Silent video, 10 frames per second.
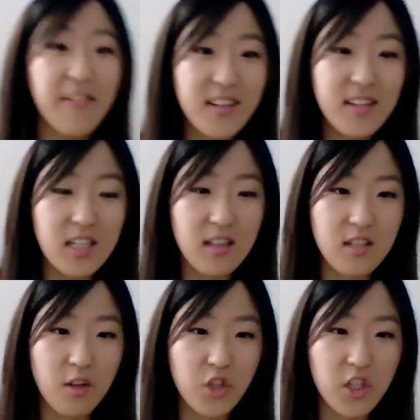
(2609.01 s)
to the
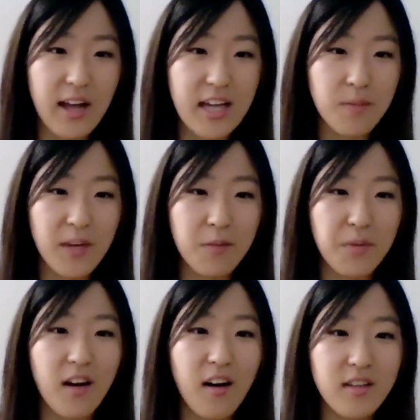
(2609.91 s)
social aspect,
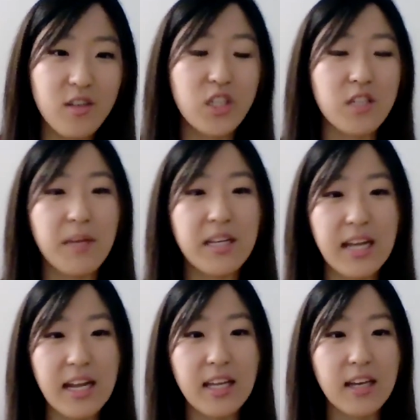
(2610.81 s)
but also just
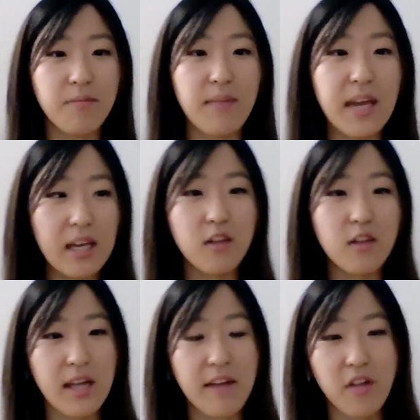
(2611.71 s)
maintaining and making
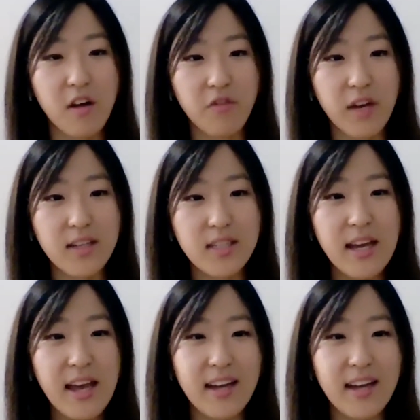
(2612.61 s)
those lifelong friends.